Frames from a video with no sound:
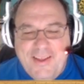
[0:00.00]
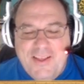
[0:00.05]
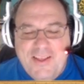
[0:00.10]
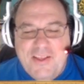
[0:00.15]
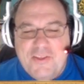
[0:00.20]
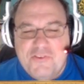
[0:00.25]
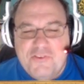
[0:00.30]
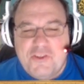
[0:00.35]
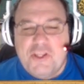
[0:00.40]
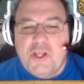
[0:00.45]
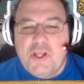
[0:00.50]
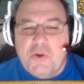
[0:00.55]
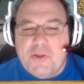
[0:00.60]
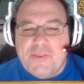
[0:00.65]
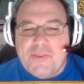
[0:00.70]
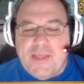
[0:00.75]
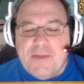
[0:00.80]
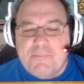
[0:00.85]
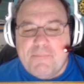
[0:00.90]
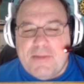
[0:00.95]
So you know what
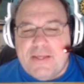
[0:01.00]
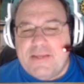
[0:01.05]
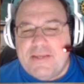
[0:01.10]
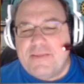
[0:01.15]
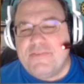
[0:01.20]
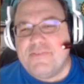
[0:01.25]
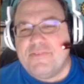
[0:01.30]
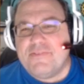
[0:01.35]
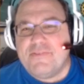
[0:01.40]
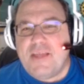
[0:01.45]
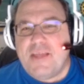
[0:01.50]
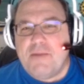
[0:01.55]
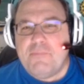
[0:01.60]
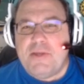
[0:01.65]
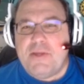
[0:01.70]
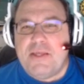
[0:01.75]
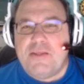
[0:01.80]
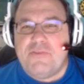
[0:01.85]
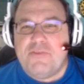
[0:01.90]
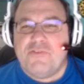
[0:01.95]
that means? That
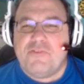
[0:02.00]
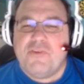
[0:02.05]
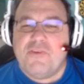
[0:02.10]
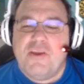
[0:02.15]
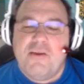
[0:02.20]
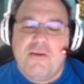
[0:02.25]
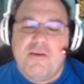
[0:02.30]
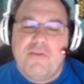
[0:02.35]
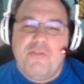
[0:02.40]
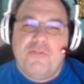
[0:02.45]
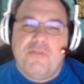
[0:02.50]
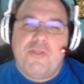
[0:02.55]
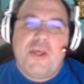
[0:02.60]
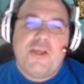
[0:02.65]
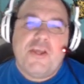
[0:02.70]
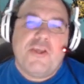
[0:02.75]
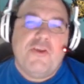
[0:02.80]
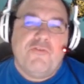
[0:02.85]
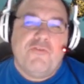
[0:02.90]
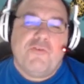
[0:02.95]
means
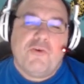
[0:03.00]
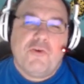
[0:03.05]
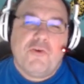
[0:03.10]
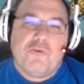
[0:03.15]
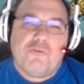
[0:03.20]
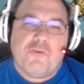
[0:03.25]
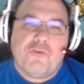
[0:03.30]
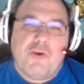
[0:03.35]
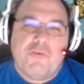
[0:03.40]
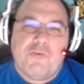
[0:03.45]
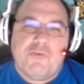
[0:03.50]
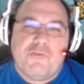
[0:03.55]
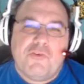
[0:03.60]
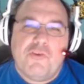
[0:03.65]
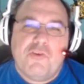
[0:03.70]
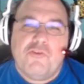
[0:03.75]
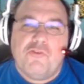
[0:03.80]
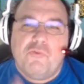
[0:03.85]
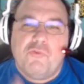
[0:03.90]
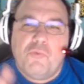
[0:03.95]
thank you for your
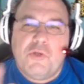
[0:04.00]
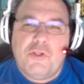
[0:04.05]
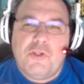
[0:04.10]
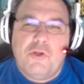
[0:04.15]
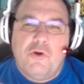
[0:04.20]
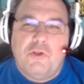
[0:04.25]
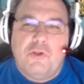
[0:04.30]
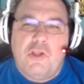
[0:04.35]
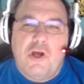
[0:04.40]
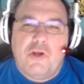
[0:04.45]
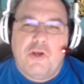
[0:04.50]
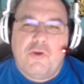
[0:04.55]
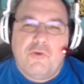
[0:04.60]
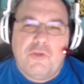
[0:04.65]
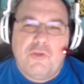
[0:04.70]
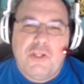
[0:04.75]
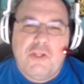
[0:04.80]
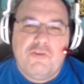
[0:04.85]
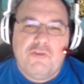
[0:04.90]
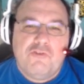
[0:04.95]
services. We no longer
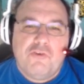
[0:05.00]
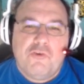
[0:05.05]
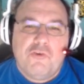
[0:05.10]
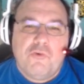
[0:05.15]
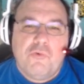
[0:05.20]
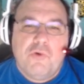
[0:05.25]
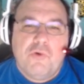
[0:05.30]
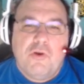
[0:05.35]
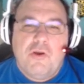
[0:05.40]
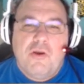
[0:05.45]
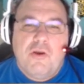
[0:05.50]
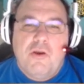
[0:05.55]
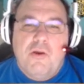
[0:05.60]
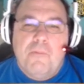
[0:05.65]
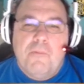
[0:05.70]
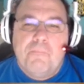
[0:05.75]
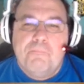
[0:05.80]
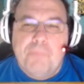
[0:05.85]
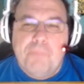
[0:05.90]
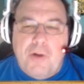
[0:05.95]
need you.
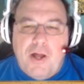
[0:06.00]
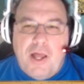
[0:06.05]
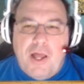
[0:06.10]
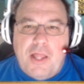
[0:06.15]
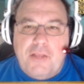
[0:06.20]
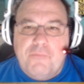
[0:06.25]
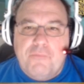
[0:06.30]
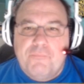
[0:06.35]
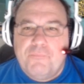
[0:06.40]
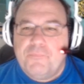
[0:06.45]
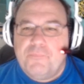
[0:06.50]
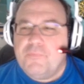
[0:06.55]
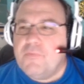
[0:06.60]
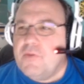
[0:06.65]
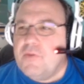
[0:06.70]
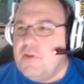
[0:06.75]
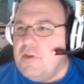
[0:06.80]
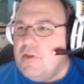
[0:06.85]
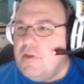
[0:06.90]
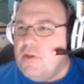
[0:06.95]
But
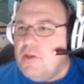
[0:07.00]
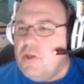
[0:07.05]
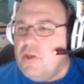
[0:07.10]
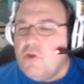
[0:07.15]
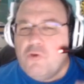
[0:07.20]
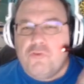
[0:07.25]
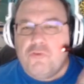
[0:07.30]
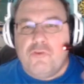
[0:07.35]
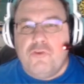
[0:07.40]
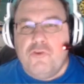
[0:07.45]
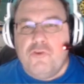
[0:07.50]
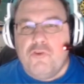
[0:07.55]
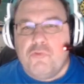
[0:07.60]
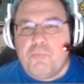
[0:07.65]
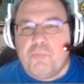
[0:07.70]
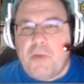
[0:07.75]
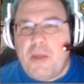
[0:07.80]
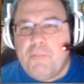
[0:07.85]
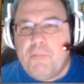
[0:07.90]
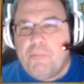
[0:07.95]
here's a
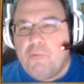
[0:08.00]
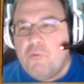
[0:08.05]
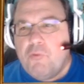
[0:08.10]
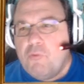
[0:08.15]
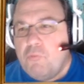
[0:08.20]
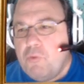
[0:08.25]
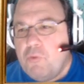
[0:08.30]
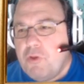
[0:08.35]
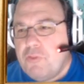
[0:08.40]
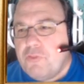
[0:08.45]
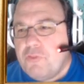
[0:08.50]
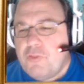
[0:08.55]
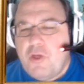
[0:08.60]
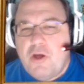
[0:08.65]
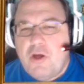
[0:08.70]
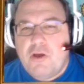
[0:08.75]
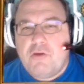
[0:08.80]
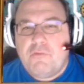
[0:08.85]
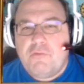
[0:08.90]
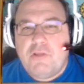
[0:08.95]
newspaper with
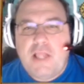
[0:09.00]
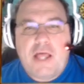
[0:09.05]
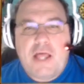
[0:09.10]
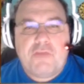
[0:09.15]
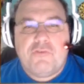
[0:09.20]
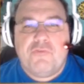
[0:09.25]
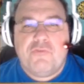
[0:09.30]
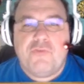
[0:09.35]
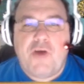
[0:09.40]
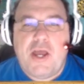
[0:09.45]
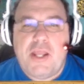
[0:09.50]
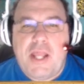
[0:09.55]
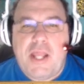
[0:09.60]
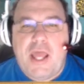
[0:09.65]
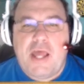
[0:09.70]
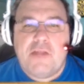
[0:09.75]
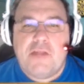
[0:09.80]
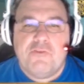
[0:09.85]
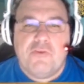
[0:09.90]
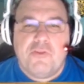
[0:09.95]
classified
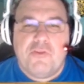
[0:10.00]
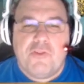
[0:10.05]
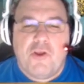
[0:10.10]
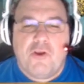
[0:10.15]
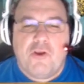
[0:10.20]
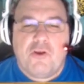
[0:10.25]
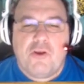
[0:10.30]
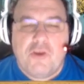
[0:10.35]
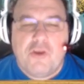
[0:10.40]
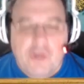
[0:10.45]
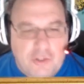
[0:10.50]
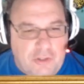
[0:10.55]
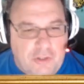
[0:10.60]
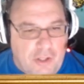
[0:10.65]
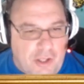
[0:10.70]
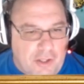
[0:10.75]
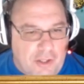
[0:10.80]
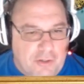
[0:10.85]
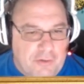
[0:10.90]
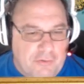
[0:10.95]
ads in there. Good
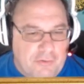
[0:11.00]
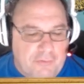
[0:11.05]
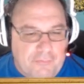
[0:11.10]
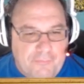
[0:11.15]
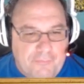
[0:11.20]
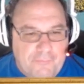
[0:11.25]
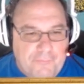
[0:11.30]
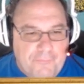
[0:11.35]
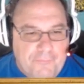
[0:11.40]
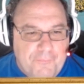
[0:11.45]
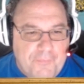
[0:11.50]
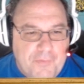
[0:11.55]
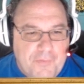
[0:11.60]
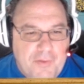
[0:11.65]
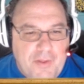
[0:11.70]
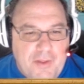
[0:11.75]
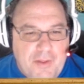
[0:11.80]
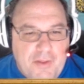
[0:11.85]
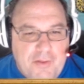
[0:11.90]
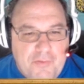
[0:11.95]
luck.
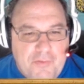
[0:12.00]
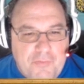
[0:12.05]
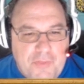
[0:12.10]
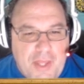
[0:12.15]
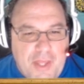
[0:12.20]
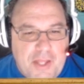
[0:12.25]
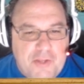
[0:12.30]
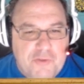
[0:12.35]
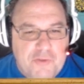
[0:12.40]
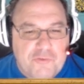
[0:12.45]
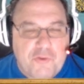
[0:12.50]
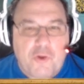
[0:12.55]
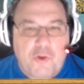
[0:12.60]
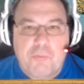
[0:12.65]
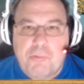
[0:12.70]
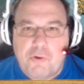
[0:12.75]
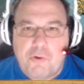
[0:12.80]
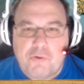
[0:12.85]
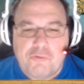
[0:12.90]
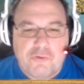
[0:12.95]
That is their
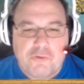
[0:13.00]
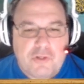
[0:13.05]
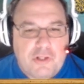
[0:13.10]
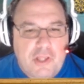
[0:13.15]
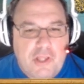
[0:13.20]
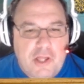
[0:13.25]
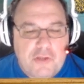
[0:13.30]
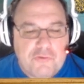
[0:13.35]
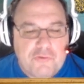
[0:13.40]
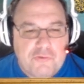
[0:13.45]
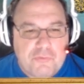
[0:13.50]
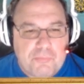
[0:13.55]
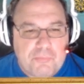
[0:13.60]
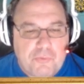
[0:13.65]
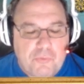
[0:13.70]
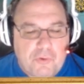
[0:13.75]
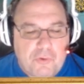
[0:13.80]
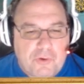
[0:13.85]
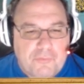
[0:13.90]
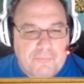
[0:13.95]
personalized
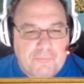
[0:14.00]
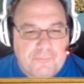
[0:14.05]
support.